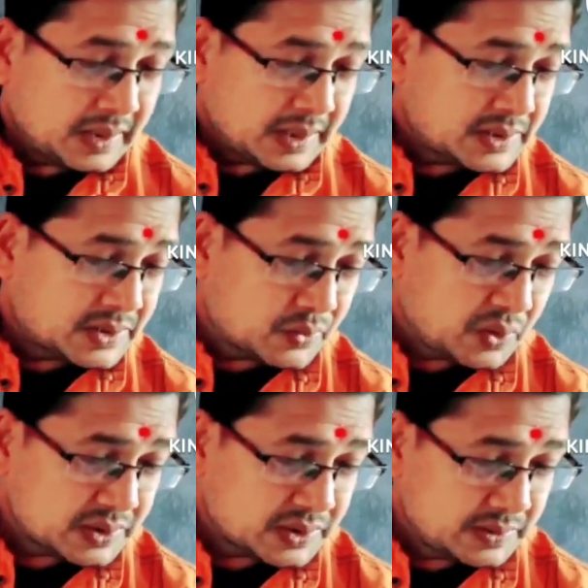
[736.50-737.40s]
Next
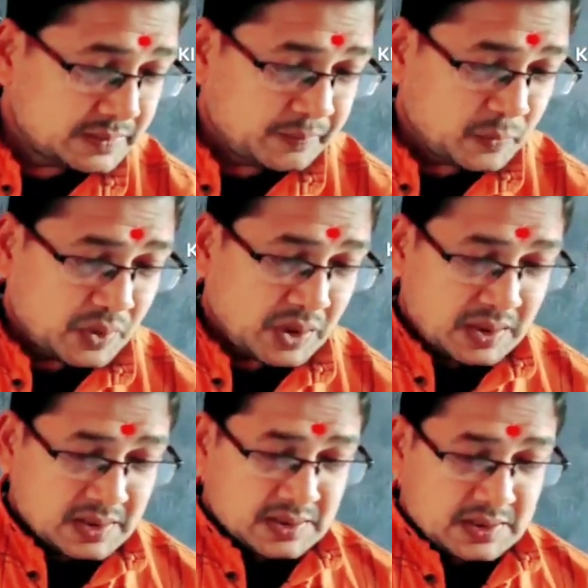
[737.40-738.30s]
question. Okay,
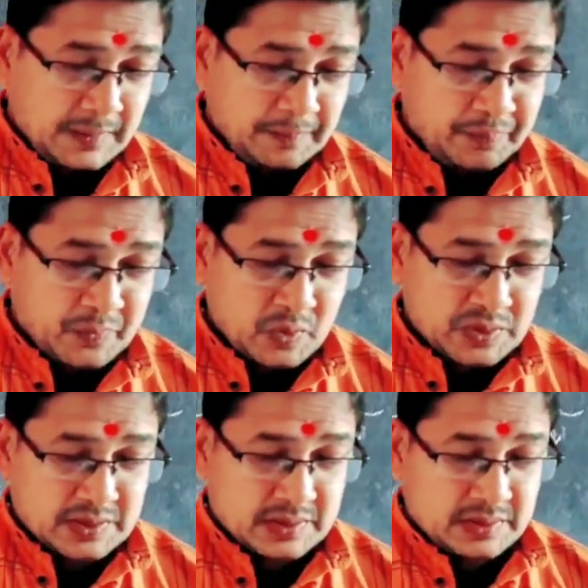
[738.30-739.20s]
let's see.
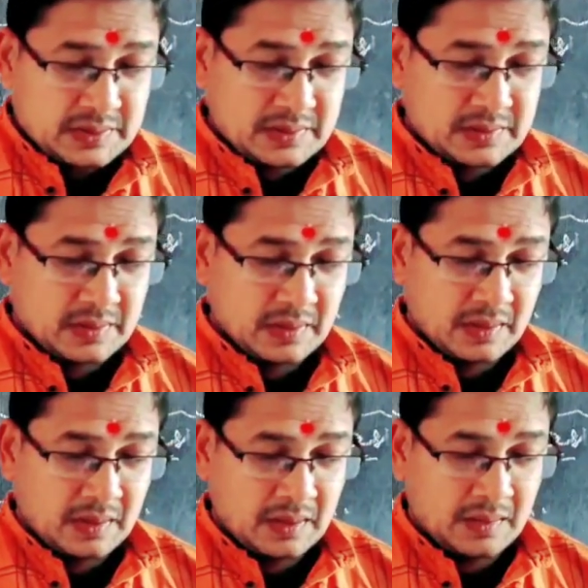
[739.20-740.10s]
Question.
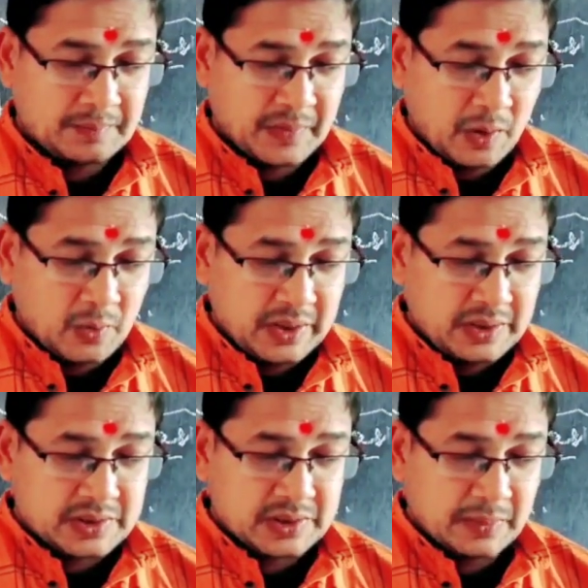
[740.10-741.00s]
How
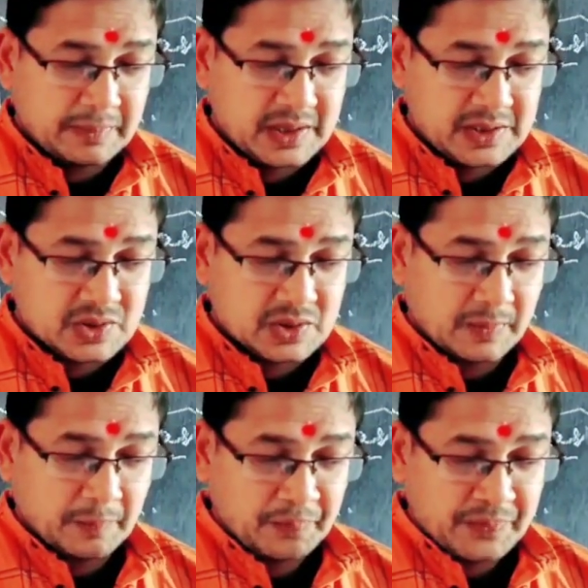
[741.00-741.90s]
did the
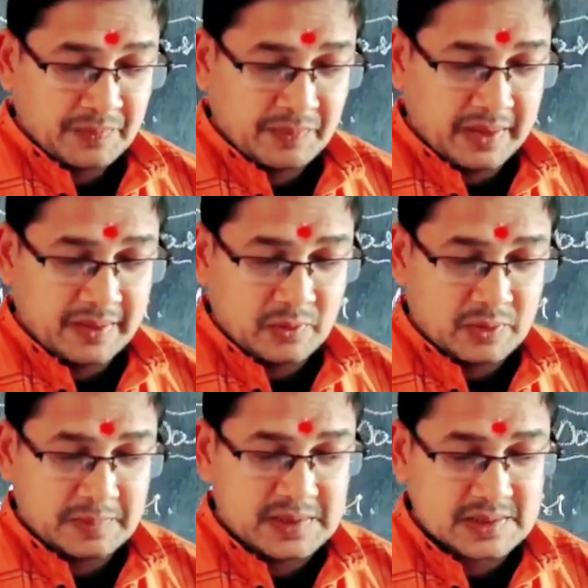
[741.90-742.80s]
minister find
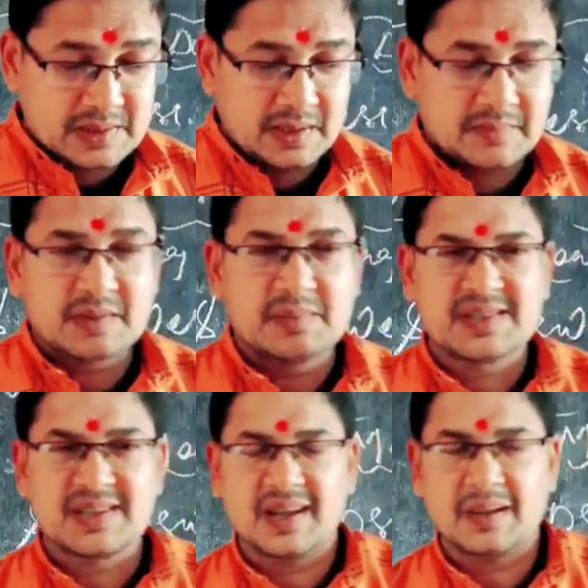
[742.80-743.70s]
out the mystery of the
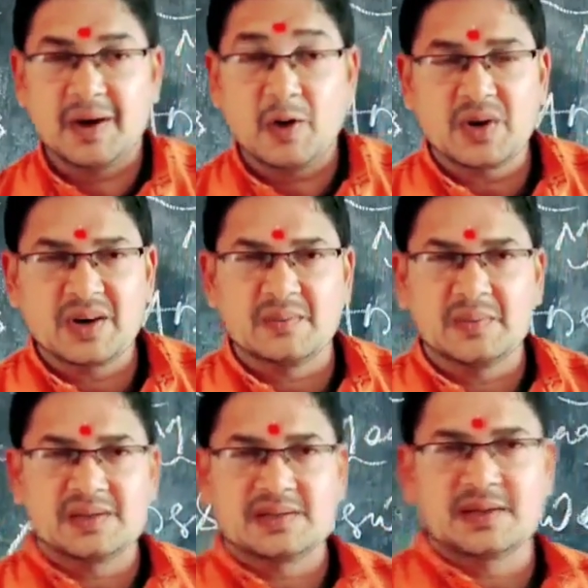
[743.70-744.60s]
missing cap? How did the
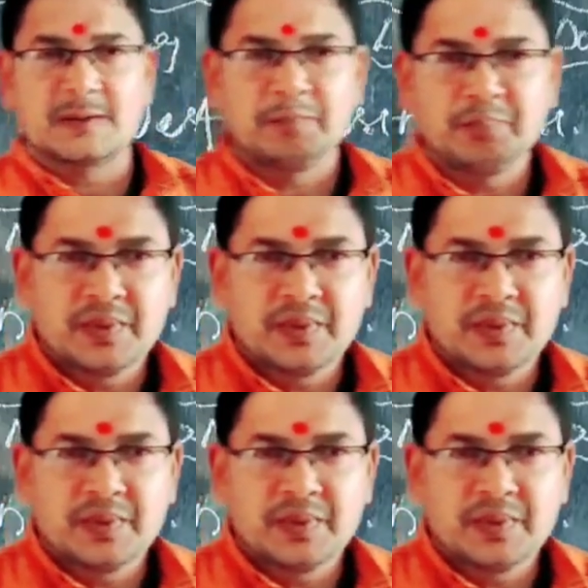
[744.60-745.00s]
minister?